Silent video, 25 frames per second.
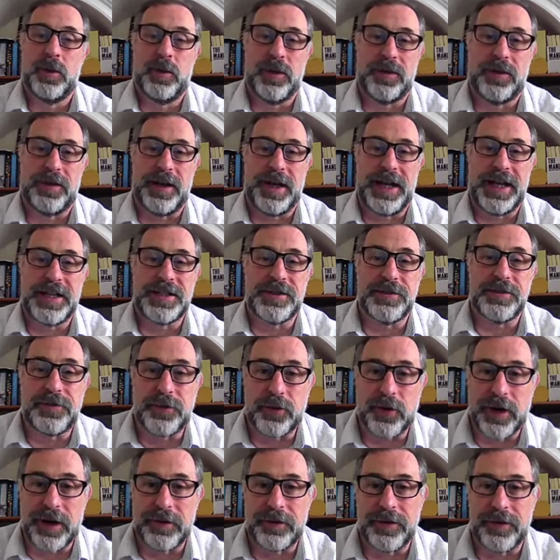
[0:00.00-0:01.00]
with the likes
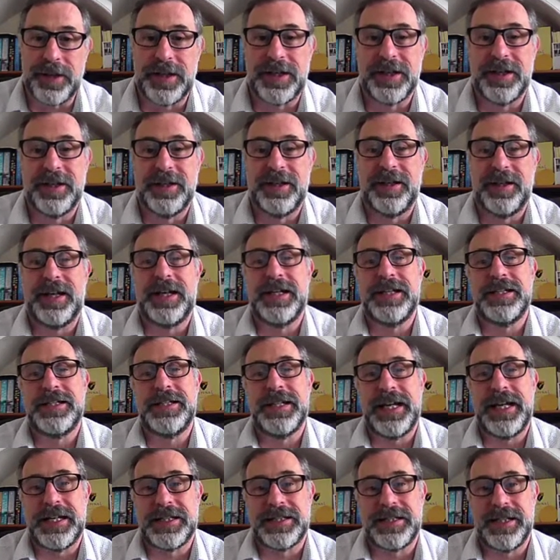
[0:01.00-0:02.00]
of traffic
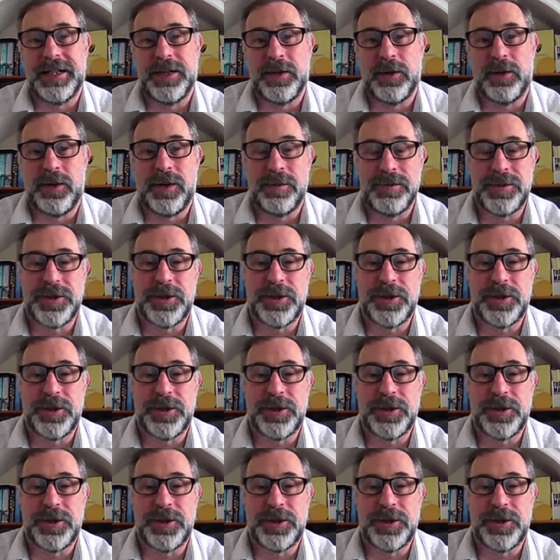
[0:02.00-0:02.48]
and SEO.